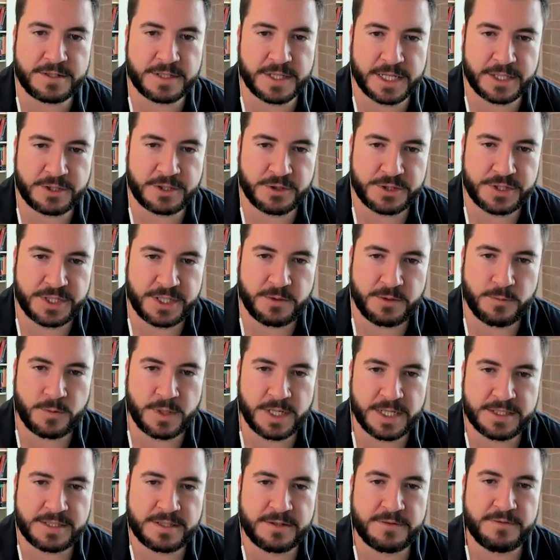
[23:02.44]
to use electricity
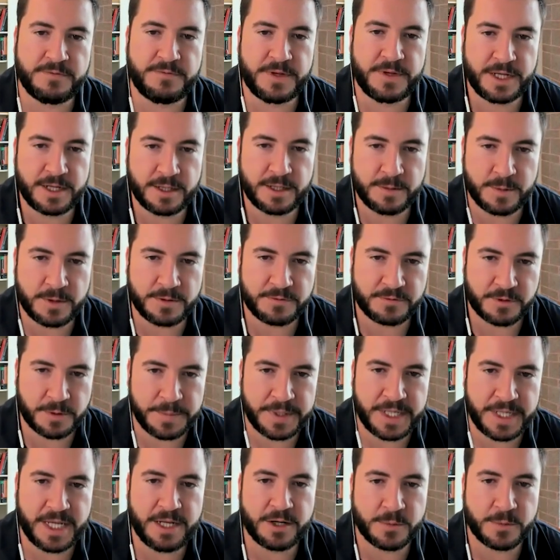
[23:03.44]
when it's available
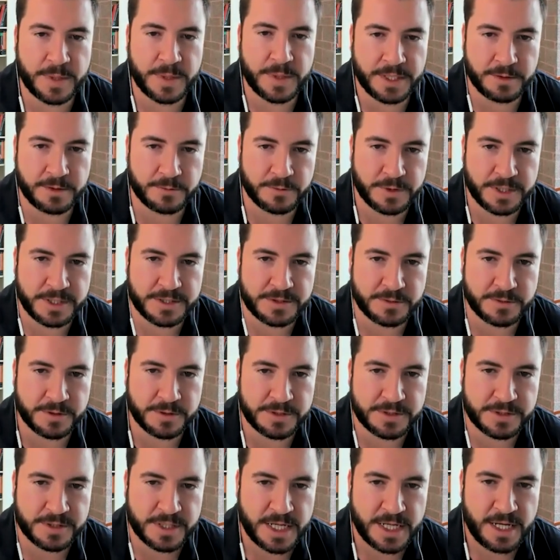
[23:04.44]
from an intermittent
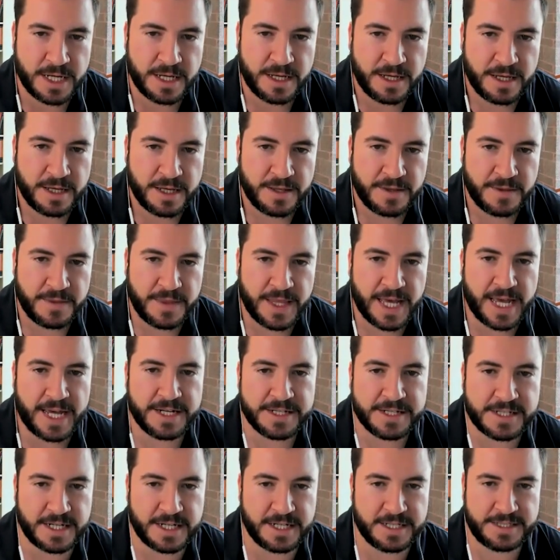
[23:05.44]
resource?
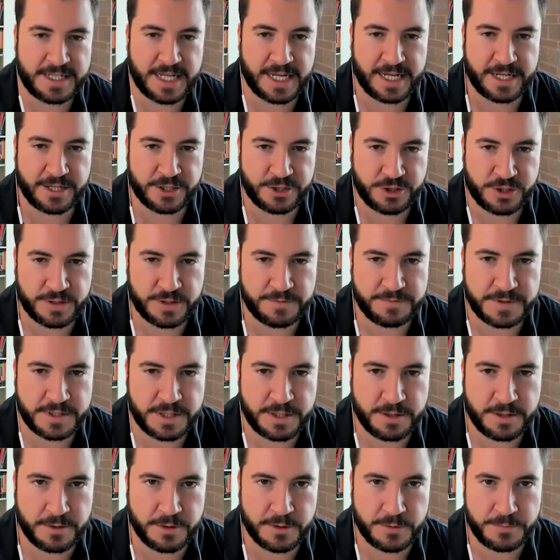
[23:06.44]
That is going to take a
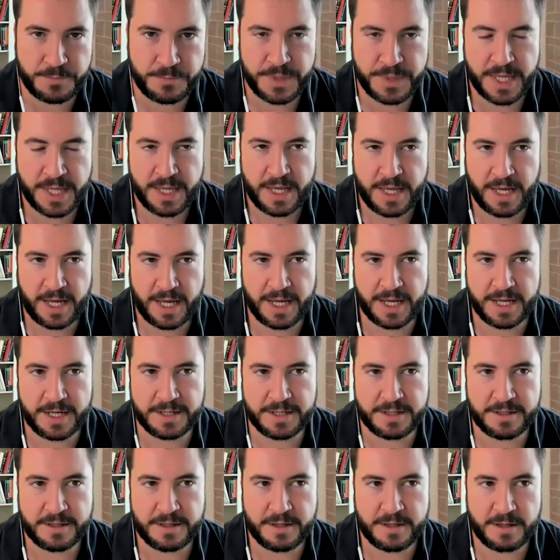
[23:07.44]
shift too.
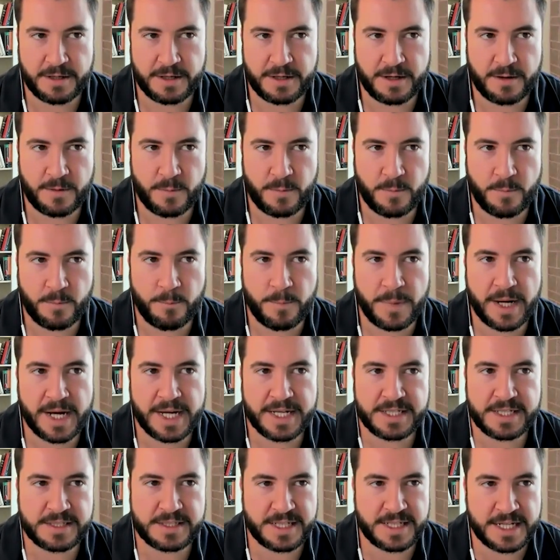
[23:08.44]
And
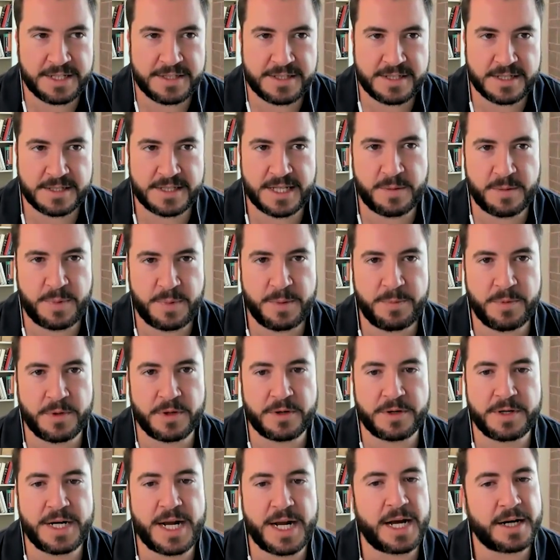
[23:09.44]
my sense is that
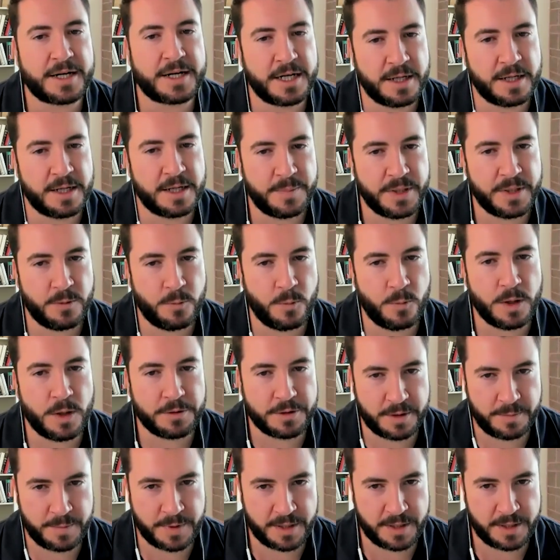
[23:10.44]
people are not going to be
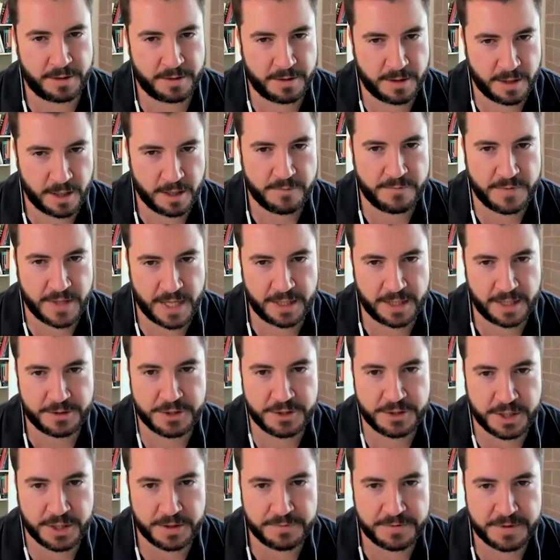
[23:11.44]
welcoming of
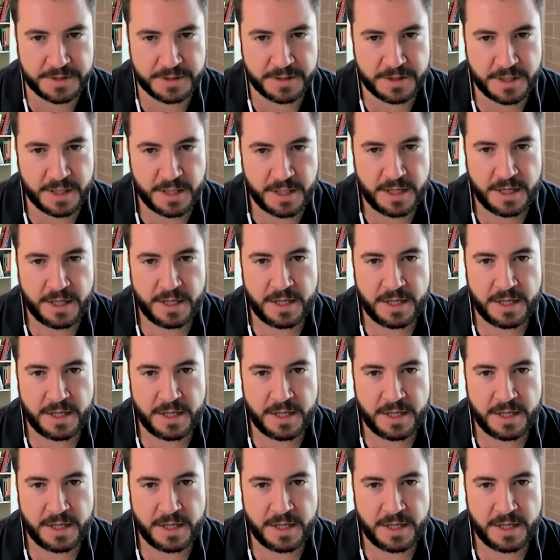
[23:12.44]
that shift.